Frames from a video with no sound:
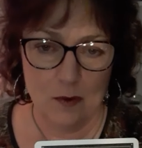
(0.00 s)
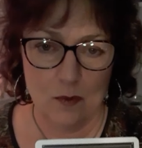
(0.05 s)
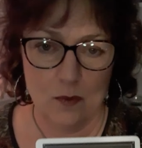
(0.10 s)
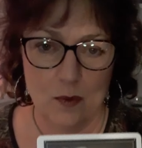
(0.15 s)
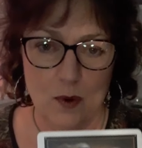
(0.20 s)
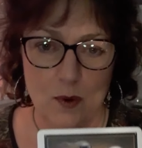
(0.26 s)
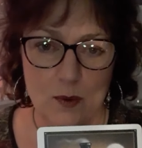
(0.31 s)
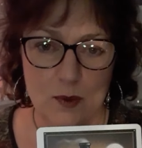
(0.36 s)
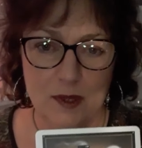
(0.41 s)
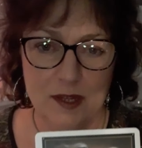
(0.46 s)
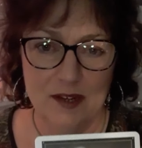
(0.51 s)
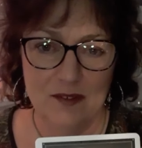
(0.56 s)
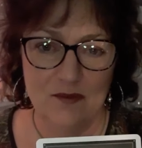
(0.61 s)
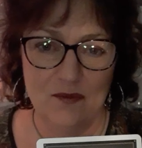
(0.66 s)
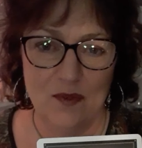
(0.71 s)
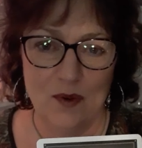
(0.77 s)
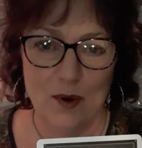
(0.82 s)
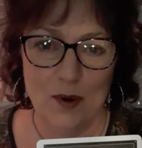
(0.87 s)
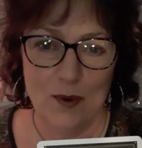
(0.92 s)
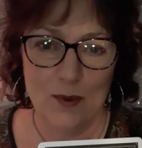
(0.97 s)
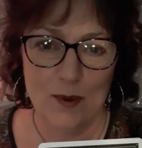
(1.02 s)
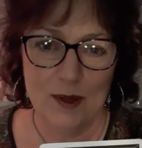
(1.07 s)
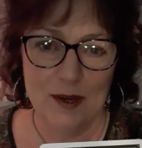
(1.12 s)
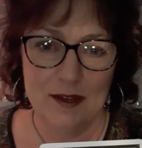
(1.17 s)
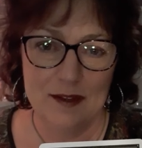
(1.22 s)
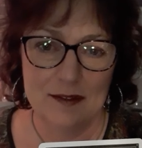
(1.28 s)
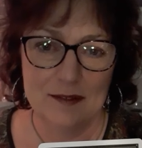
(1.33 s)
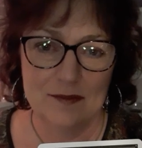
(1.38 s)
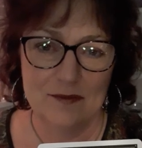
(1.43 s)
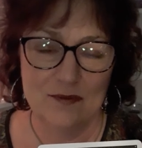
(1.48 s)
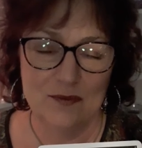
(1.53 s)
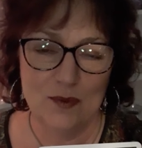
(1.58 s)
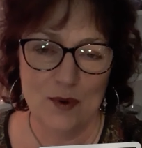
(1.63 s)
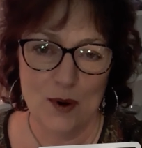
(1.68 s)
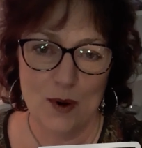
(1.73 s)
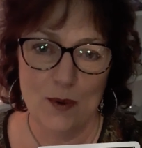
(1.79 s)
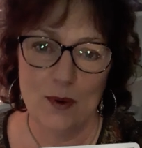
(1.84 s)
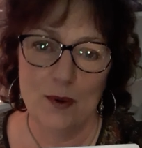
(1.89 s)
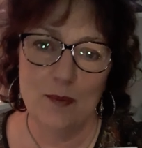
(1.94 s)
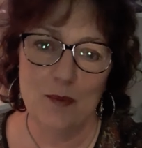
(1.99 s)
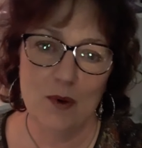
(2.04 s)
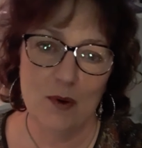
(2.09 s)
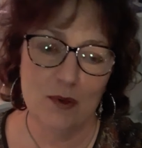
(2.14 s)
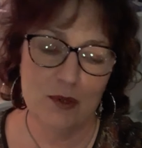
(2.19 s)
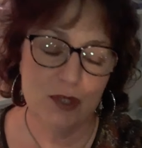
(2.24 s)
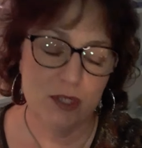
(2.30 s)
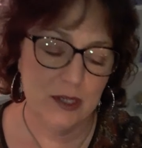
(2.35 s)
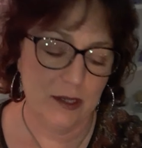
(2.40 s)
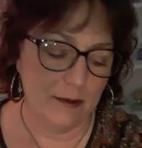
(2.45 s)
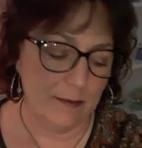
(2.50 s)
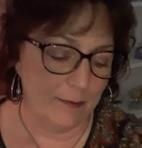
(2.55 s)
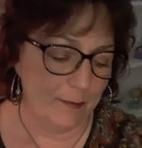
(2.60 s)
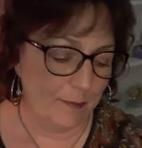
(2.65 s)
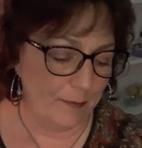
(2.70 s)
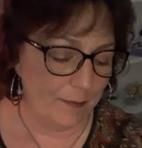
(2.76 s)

rolling forward, forward motion.